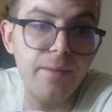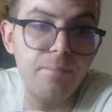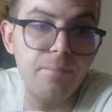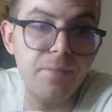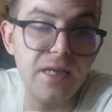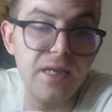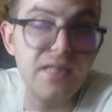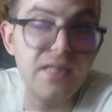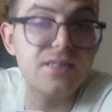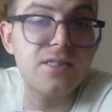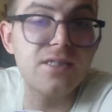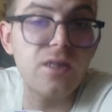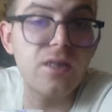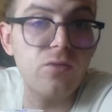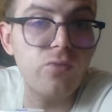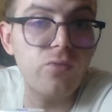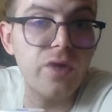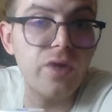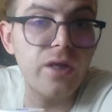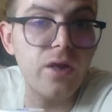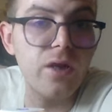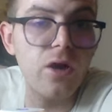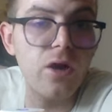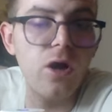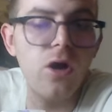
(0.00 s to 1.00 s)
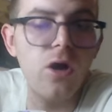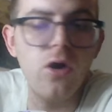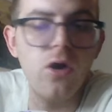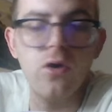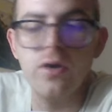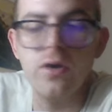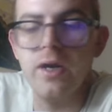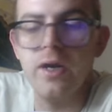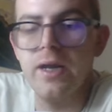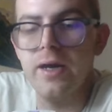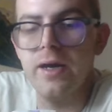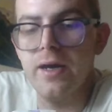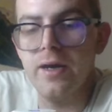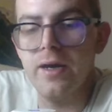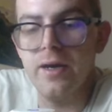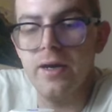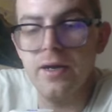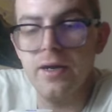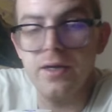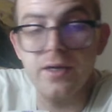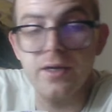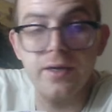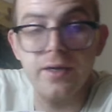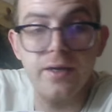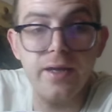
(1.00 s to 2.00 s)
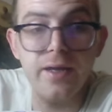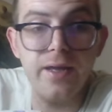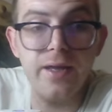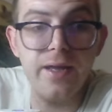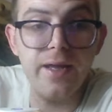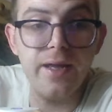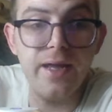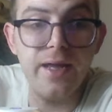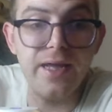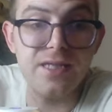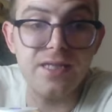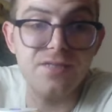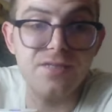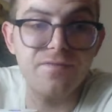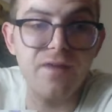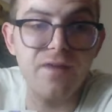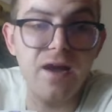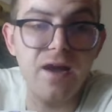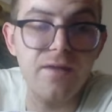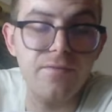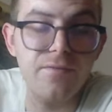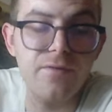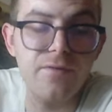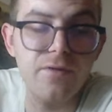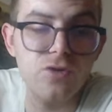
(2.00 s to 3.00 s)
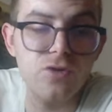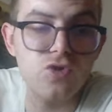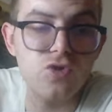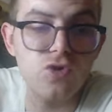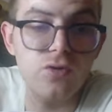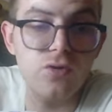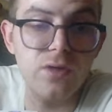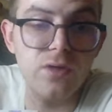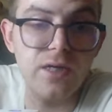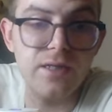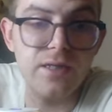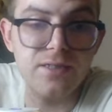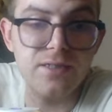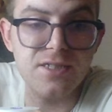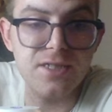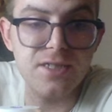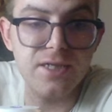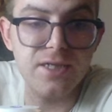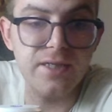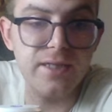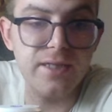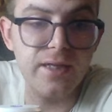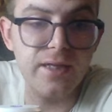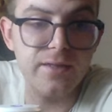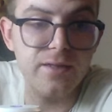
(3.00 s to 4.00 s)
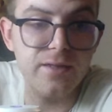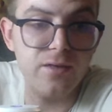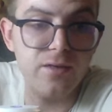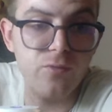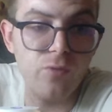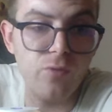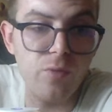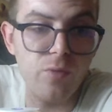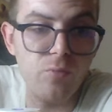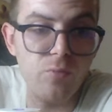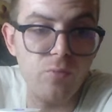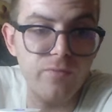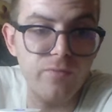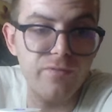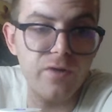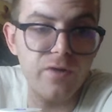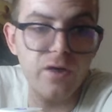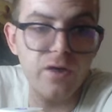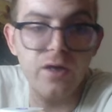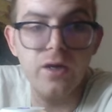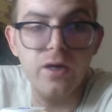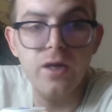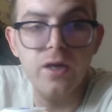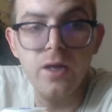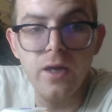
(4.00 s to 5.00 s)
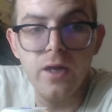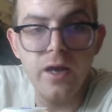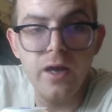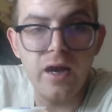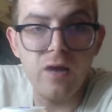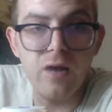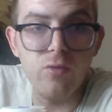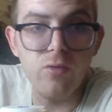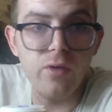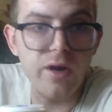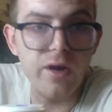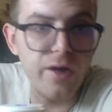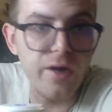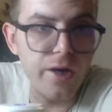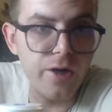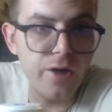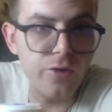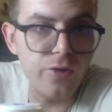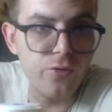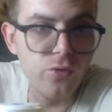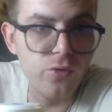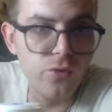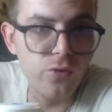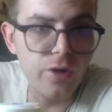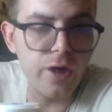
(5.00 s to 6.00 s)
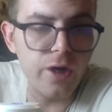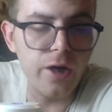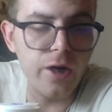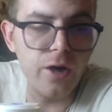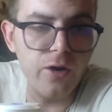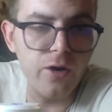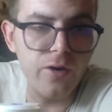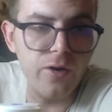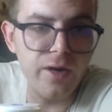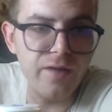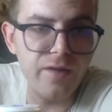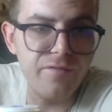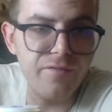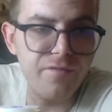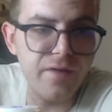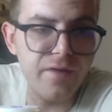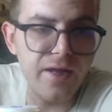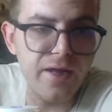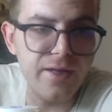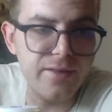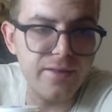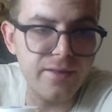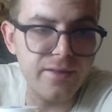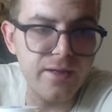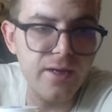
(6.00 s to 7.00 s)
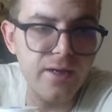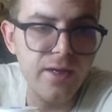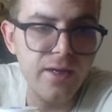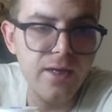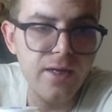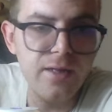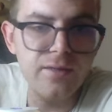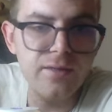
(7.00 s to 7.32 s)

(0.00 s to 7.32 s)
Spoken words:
place the queen on h5. So let's say that we move our rook on f8.